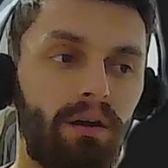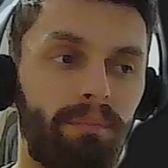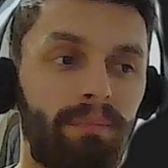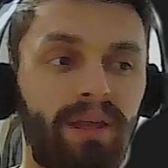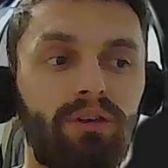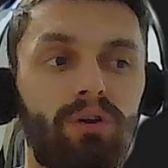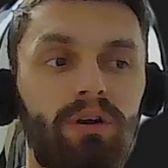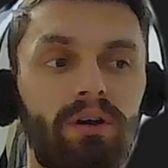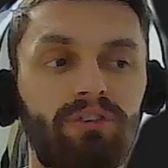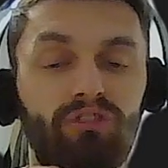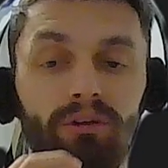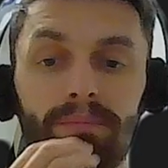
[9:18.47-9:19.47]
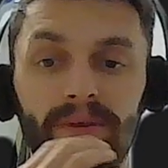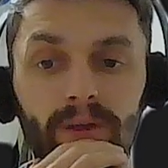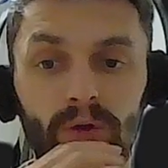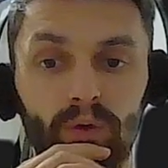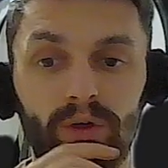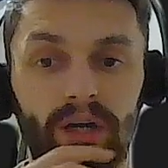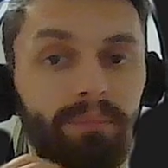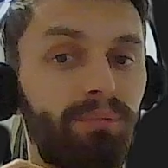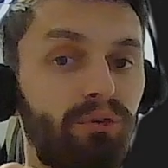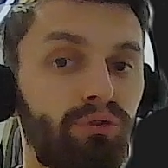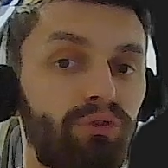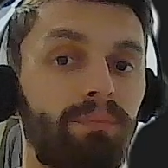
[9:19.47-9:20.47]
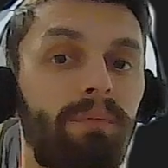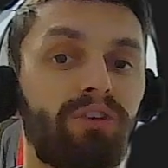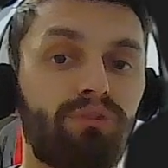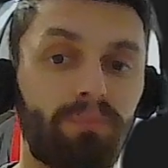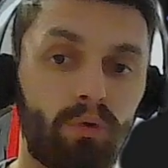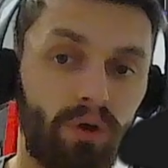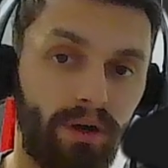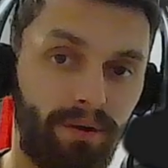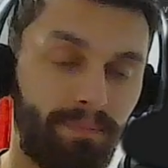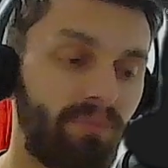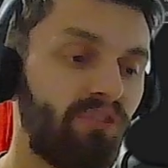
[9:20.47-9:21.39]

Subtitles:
make your GPU compute much more.